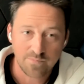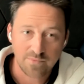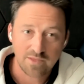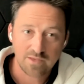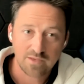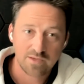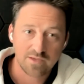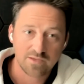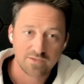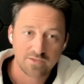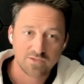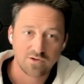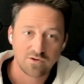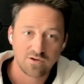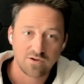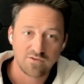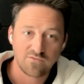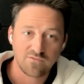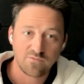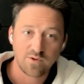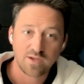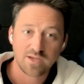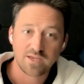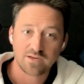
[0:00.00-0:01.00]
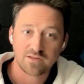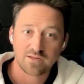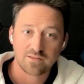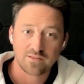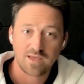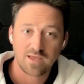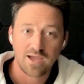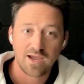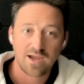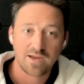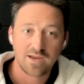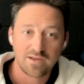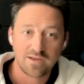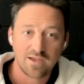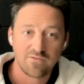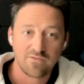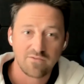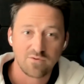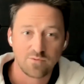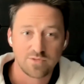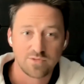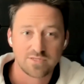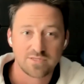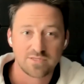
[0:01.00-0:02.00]
And so if we can align
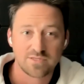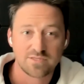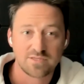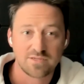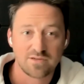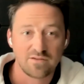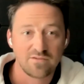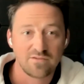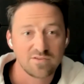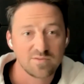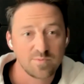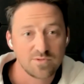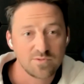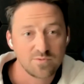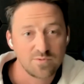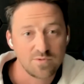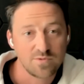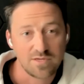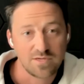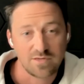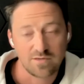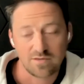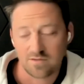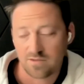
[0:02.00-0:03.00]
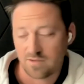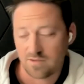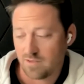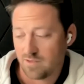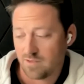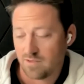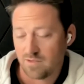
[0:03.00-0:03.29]
everyone's incentives between